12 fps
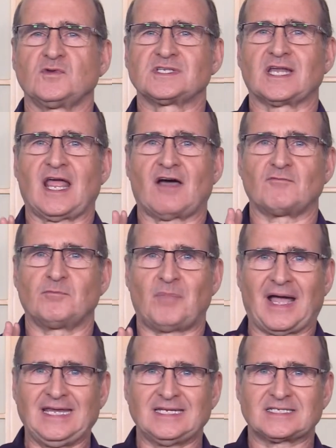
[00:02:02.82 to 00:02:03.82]
that have
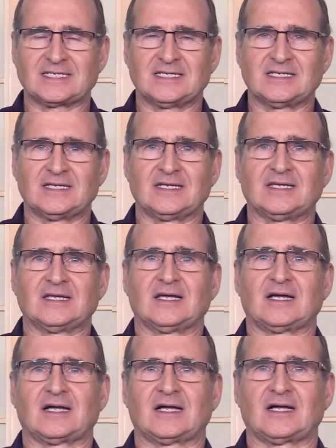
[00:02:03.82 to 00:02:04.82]
bite,
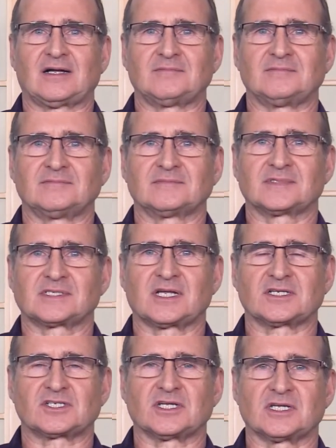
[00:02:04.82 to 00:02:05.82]

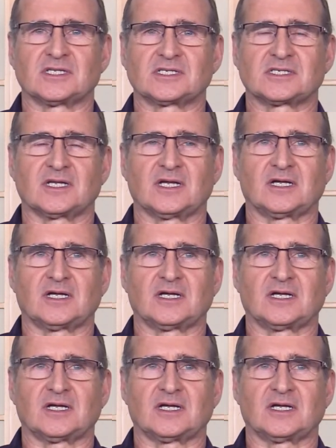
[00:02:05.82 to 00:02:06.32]
such as